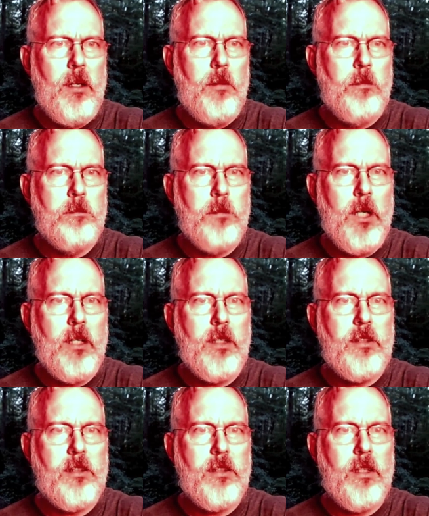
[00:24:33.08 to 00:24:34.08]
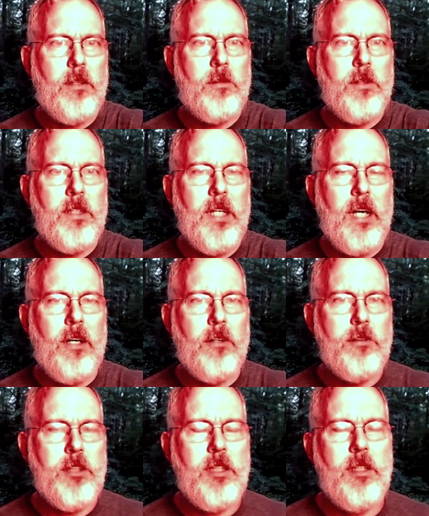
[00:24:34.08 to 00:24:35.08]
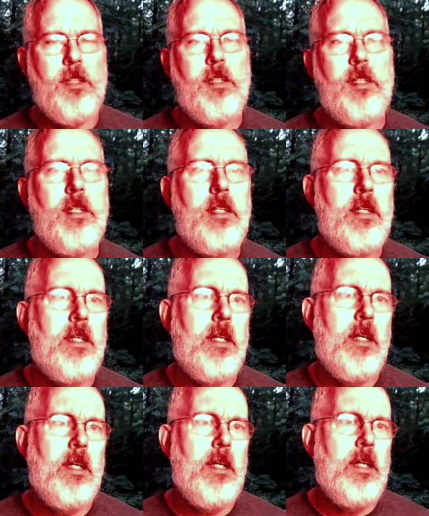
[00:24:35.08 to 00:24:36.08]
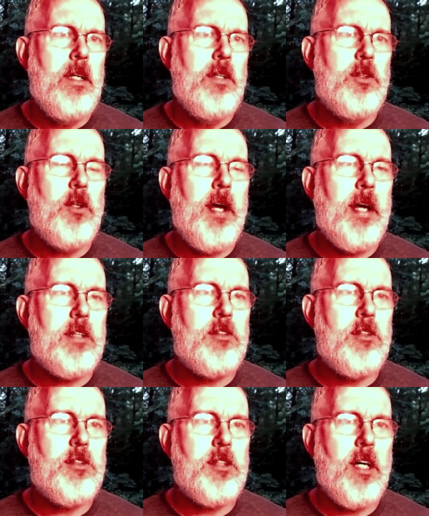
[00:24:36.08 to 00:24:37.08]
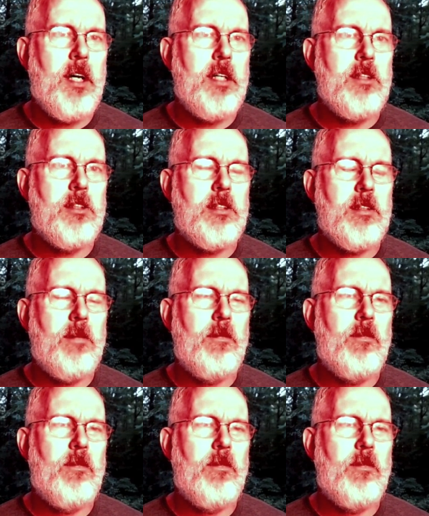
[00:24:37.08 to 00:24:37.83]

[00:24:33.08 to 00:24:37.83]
monks are allowed to exercise